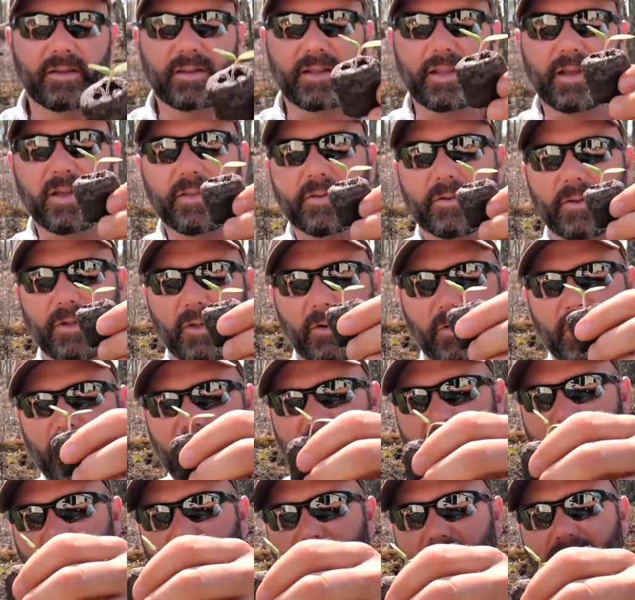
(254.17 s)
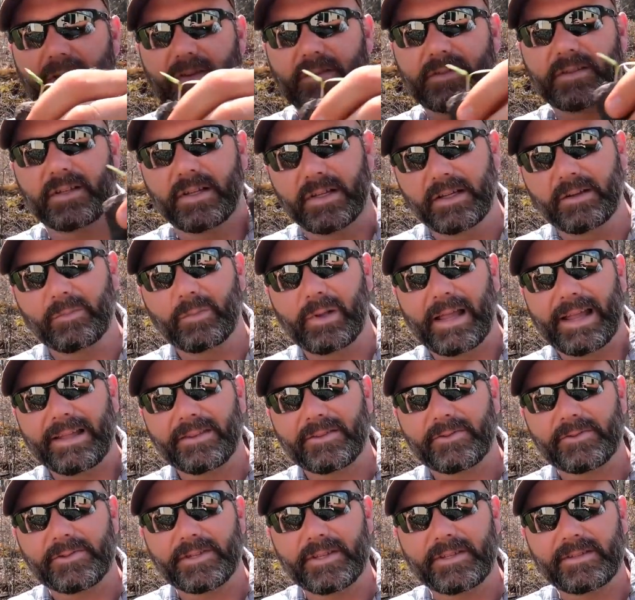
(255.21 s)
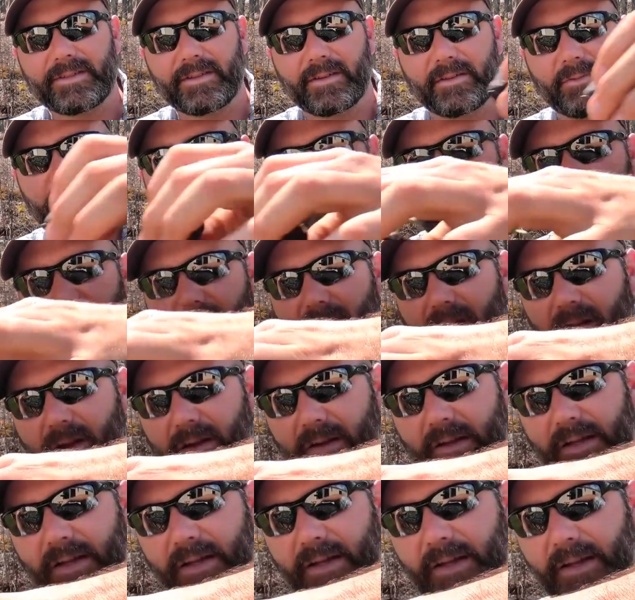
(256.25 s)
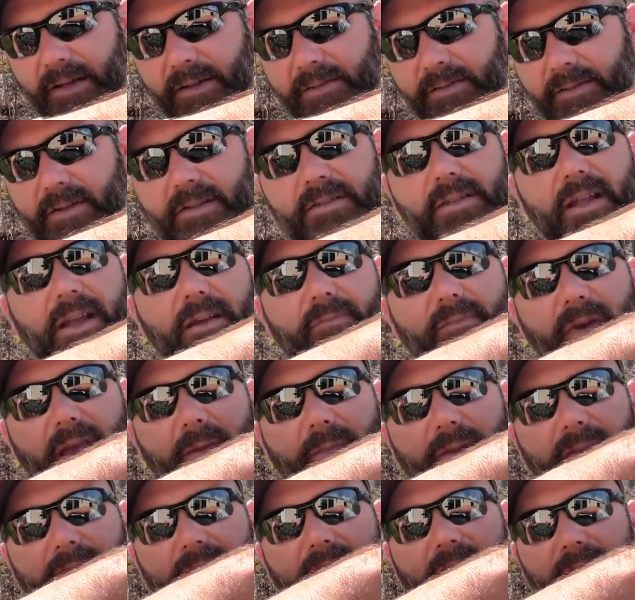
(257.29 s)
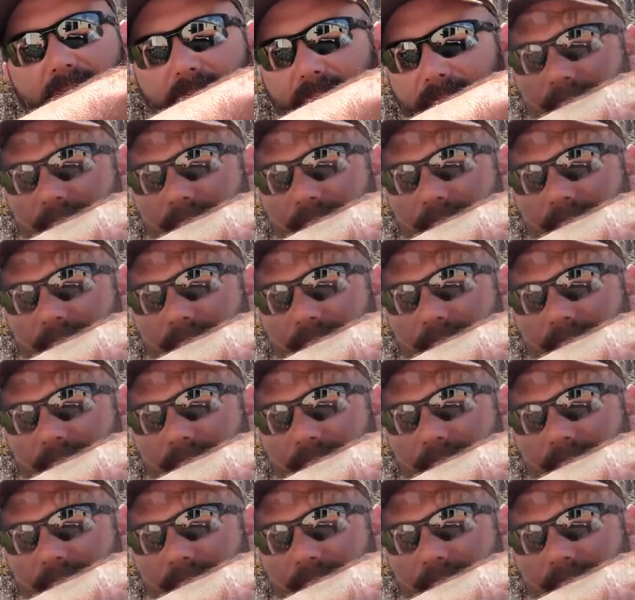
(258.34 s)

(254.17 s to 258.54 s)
the other little guy, because plants are sensitive when they're young, just like babies.